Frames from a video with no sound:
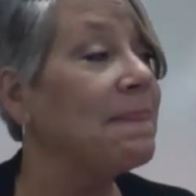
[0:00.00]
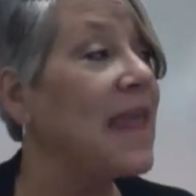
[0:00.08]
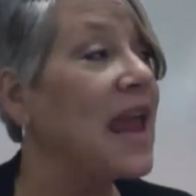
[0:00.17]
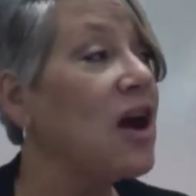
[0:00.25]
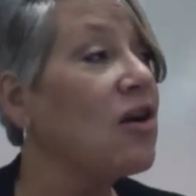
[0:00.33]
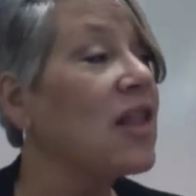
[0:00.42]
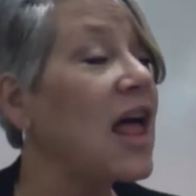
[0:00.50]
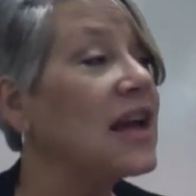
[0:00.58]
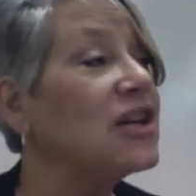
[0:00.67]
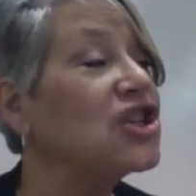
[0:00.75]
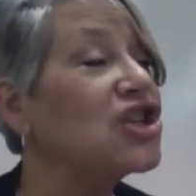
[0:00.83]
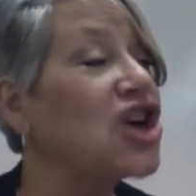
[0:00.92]
They are
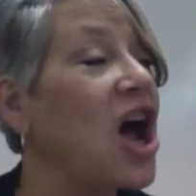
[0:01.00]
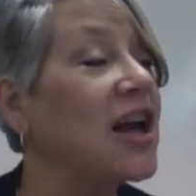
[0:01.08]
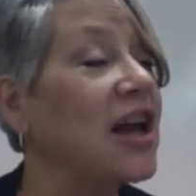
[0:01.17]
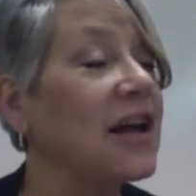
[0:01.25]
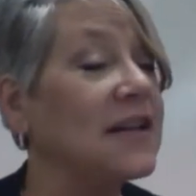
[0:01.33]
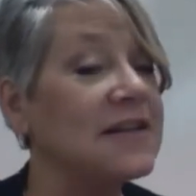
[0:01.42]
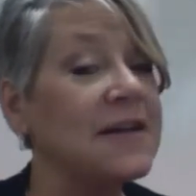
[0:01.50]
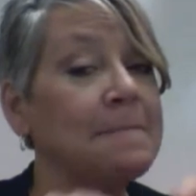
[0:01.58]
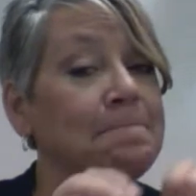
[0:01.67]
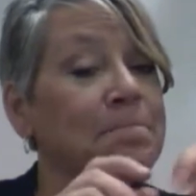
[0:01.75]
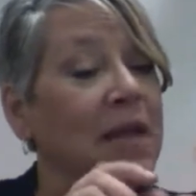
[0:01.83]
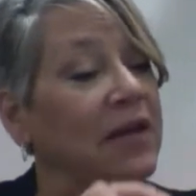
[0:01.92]
like shotguns.
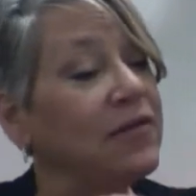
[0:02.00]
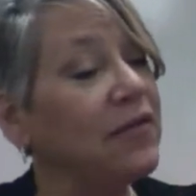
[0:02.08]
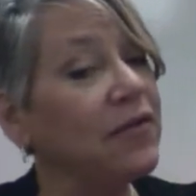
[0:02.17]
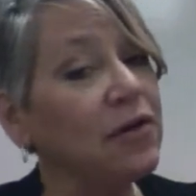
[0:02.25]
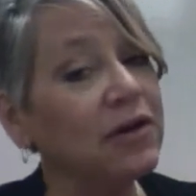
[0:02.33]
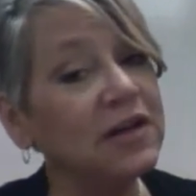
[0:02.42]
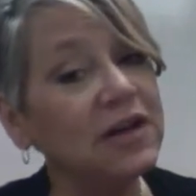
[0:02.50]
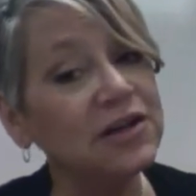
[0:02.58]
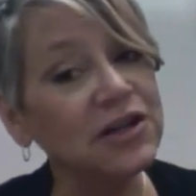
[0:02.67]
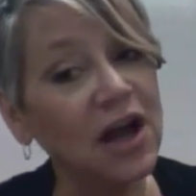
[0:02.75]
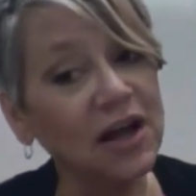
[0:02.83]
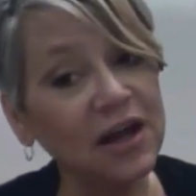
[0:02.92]
If you ever looked at a
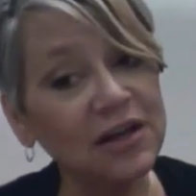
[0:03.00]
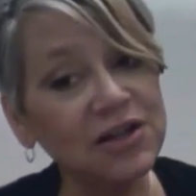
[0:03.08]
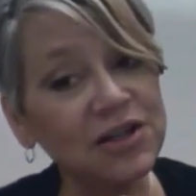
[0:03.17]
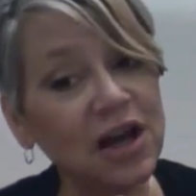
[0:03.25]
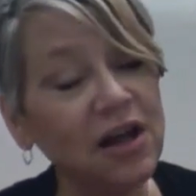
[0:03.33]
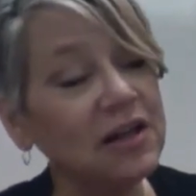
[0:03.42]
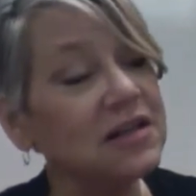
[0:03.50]
shotgun shell,